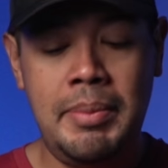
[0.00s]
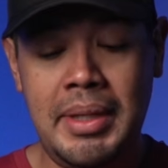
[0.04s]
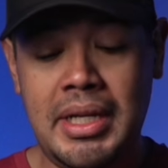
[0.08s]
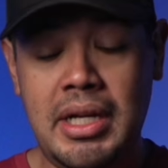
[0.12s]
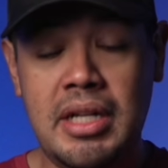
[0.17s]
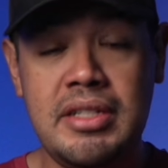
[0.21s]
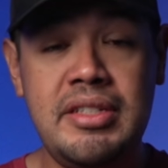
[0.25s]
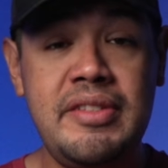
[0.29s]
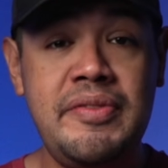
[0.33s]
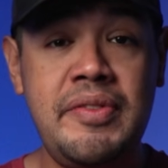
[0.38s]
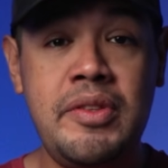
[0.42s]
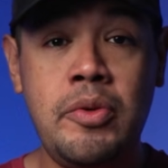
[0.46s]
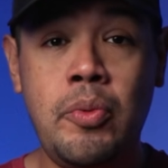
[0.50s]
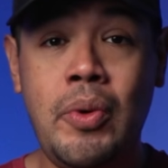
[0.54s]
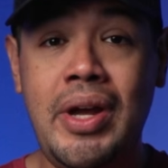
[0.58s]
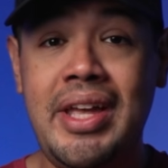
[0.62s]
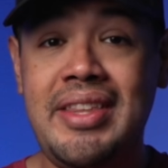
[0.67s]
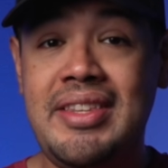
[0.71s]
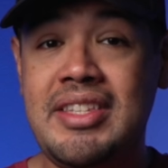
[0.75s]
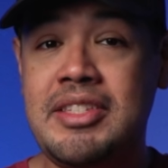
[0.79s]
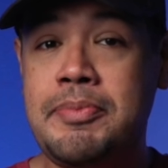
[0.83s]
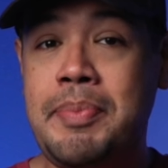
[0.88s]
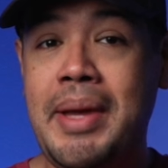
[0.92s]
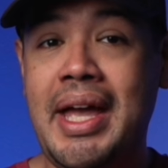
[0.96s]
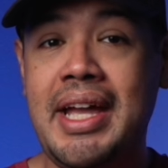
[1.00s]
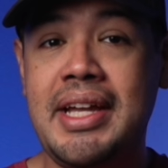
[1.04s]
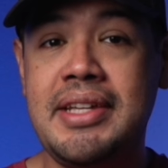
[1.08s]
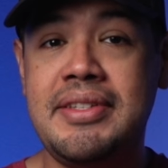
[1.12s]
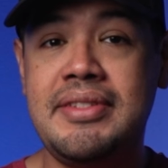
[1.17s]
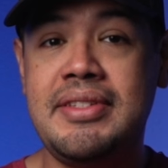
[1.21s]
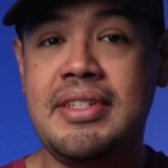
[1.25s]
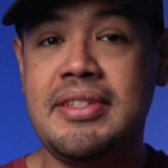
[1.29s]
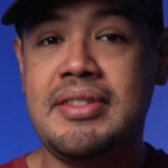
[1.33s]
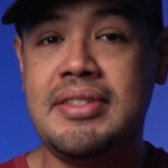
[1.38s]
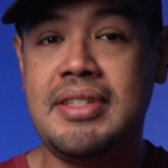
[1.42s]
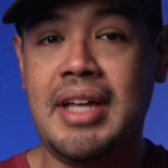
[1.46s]
Because of the way this bag is
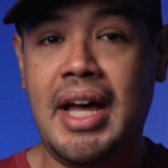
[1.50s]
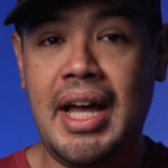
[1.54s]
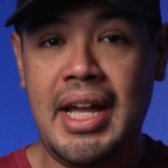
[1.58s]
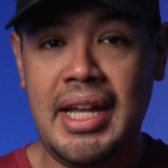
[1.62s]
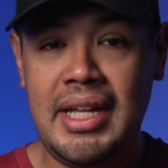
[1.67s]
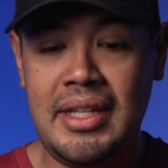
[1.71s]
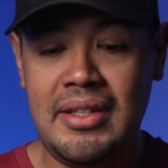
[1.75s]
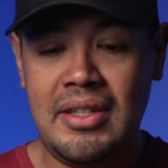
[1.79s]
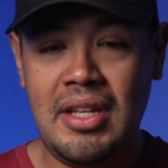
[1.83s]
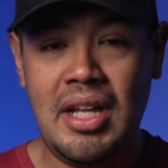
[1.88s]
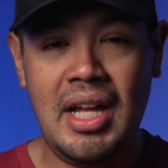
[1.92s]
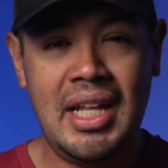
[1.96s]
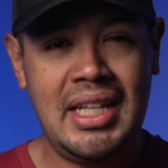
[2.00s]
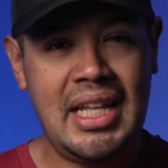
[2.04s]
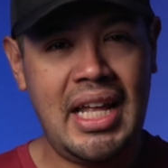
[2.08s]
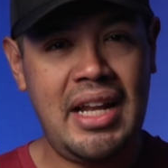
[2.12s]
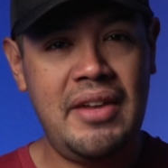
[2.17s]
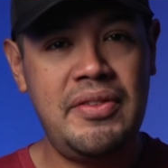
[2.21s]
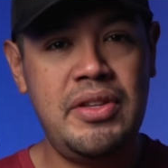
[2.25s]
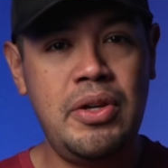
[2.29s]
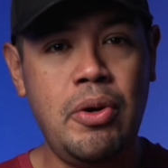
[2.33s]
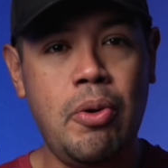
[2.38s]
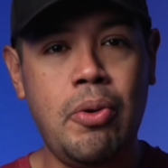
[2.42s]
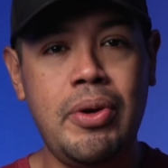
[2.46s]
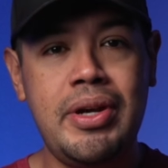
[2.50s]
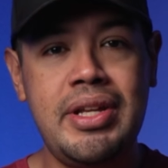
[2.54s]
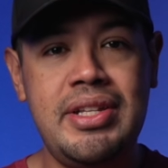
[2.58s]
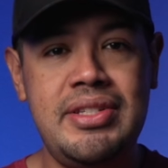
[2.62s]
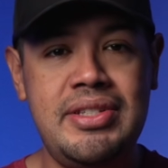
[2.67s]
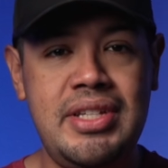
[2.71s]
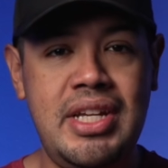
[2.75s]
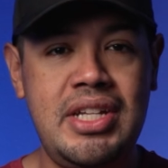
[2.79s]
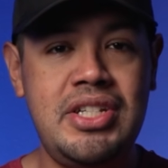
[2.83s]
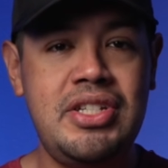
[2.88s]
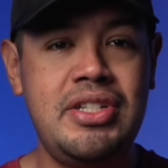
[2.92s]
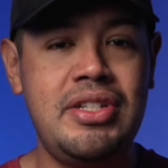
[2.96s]
designed, a lot of the
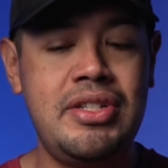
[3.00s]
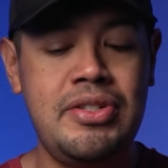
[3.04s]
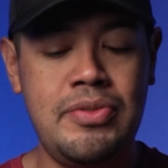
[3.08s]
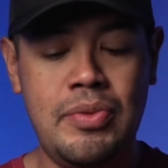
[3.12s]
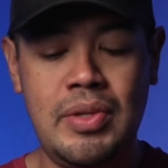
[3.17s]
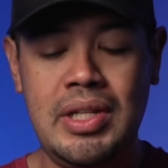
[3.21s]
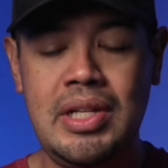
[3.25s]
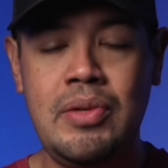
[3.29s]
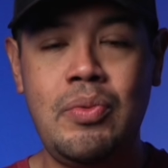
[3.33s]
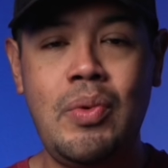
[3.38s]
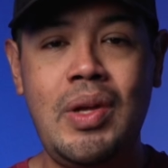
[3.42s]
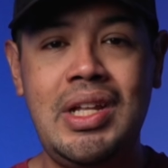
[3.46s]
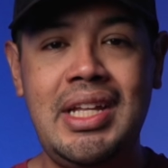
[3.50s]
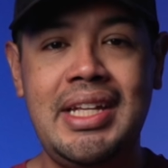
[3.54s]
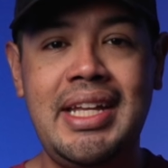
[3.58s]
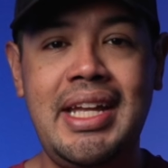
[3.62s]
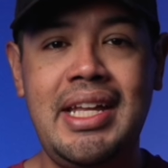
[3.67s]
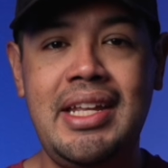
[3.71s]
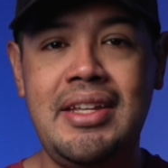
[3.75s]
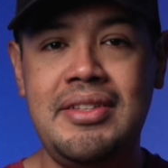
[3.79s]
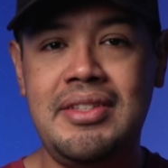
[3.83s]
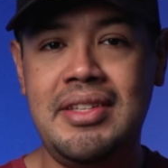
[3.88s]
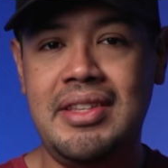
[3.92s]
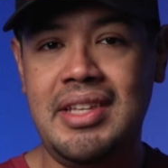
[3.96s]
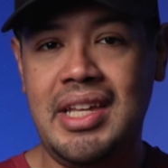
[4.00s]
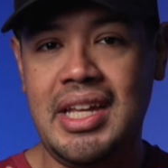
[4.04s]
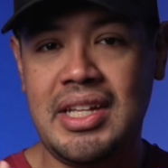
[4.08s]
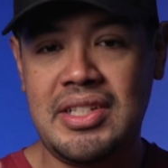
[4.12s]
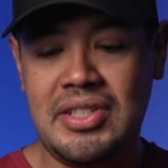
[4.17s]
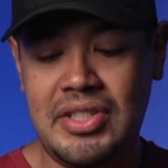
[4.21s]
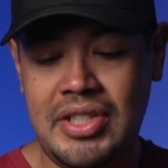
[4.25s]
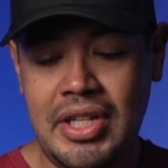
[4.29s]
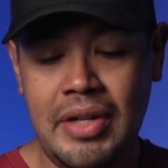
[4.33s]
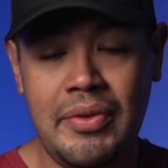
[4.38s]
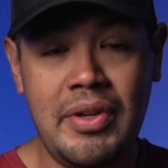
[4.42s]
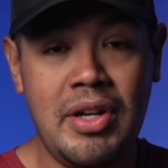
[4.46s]
organization is really relegated to the
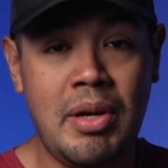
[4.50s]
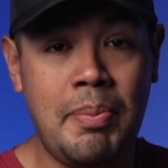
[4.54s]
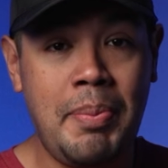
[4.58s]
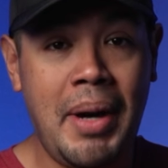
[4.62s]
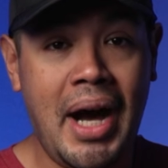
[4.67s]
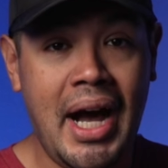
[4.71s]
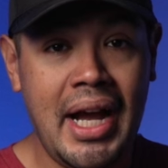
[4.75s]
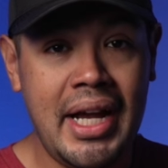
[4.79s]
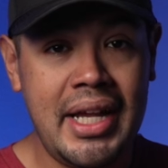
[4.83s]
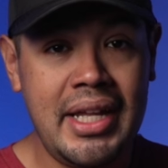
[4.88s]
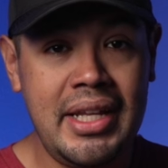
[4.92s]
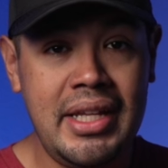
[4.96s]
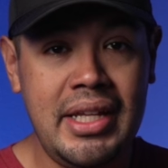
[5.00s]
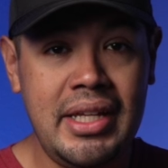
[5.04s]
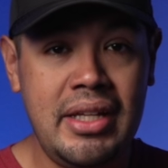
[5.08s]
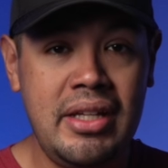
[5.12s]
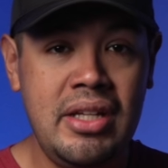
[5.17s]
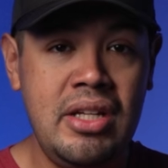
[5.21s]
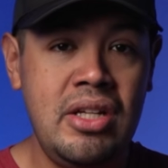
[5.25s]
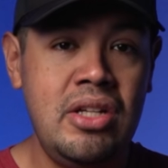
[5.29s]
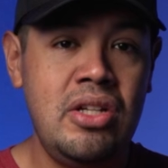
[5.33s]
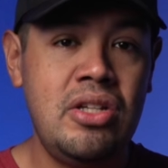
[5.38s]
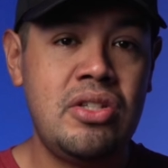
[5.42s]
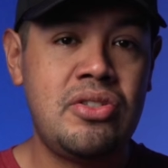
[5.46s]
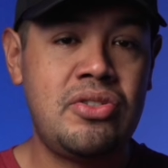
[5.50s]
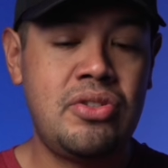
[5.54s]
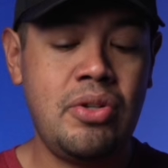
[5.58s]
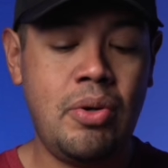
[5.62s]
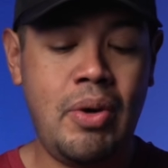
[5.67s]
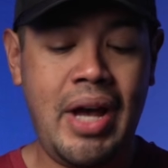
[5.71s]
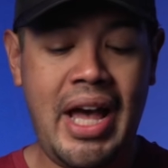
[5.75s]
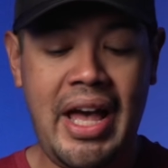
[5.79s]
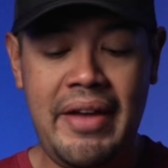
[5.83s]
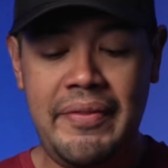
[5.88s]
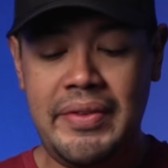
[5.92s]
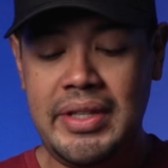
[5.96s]
exterior pocketing. So
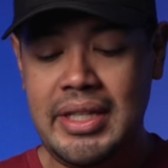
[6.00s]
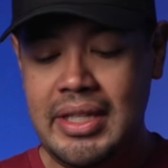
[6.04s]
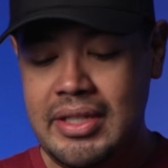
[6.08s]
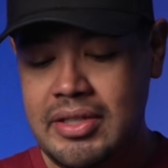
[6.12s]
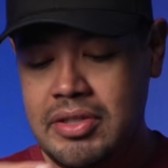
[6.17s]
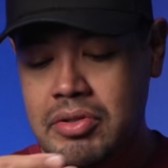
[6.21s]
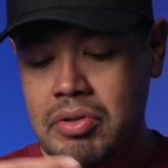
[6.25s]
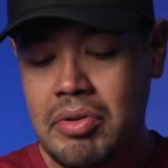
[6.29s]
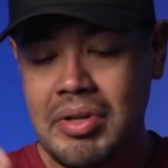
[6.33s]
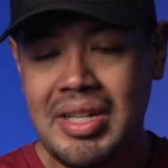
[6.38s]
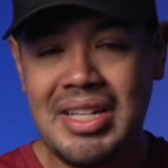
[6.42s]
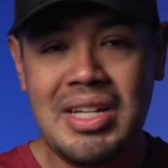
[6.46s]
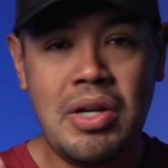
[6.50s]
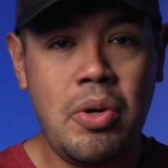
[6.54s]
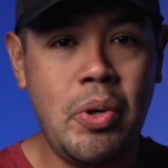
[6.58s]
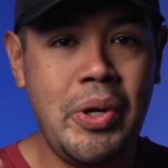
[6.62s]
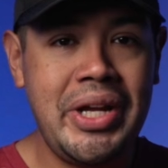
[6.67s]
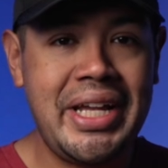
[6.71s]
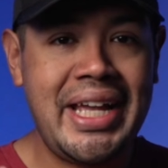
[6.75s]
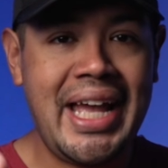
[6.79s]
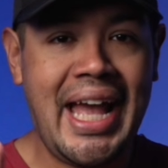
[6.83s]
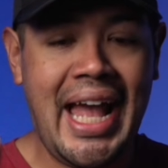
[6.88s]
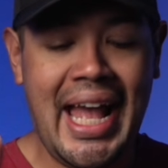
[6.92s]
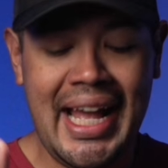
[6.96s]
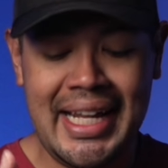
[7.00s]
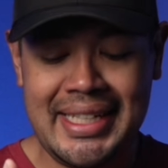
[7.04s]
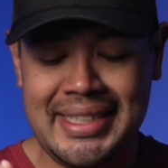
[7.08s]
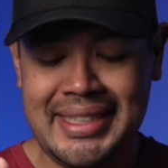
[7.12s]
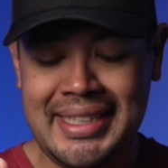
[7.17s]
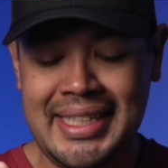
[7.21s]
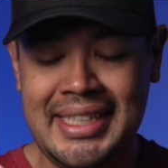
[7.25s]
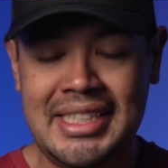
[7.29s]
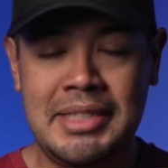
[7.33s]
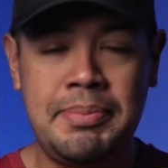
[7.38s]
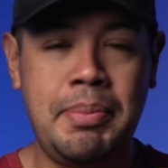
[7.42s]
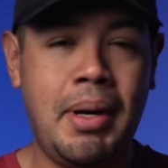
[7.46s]
having these 3 quick
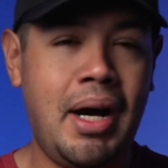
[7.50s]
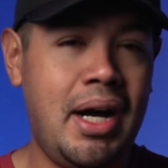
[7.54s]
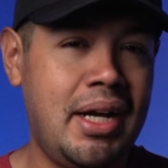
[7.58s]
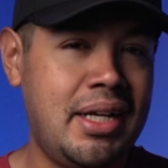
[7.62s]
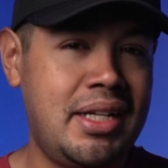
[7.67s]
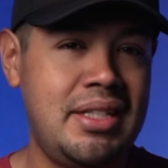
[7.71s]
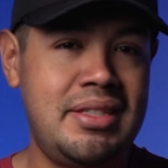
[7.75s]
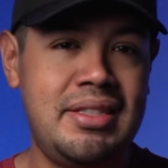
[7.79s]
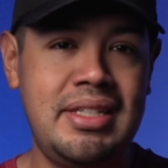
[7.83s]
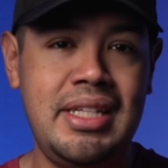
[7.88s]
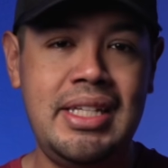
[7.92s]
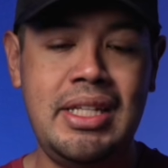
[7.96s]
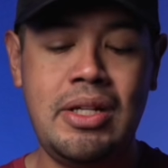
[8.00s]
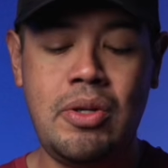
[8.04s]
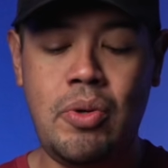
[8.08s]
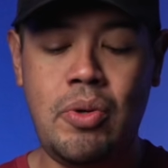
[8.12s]
access pockets in